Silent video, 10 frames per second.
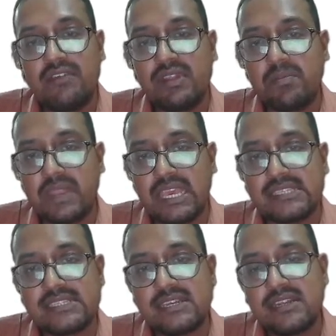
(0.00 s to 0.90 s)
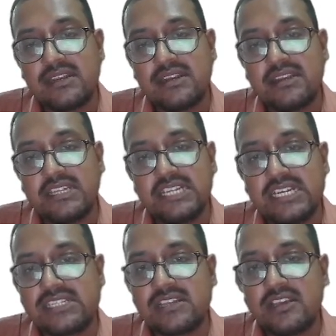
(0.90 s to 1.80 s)
Even place
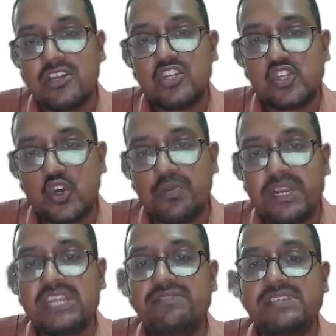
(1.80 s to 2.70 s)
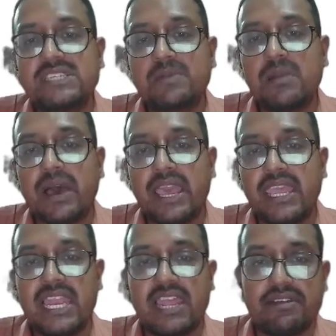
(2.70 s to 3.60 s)
digits should be divisible
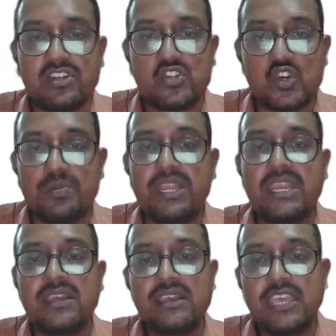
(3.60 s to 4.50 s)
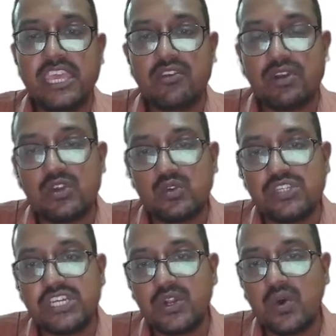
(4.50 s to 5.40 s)
by 11. Should be equal
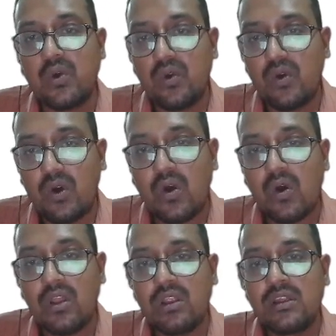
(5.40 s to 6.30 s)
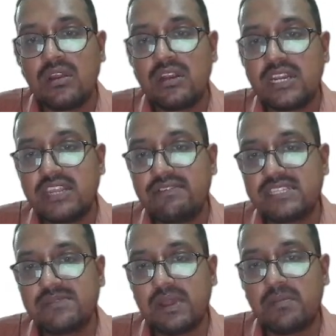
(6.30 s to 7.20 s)
to 0 or
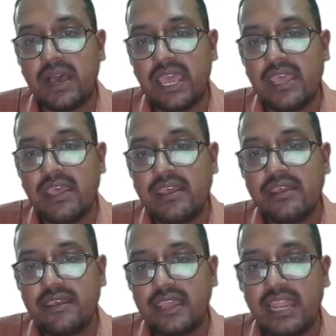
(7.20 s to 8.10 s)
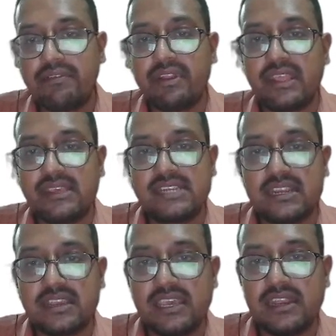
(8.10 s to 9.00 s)
divisible by 11. Is
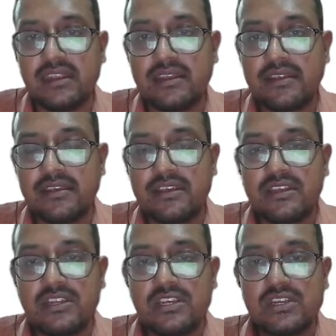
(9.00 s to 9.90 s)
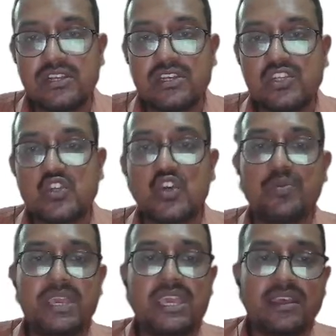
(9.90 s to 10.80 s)
it clear?
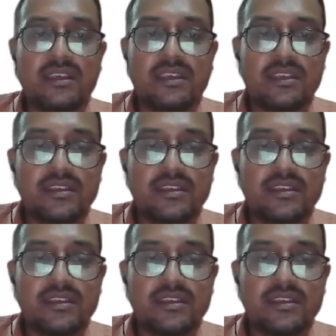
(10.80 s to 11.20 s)
Should be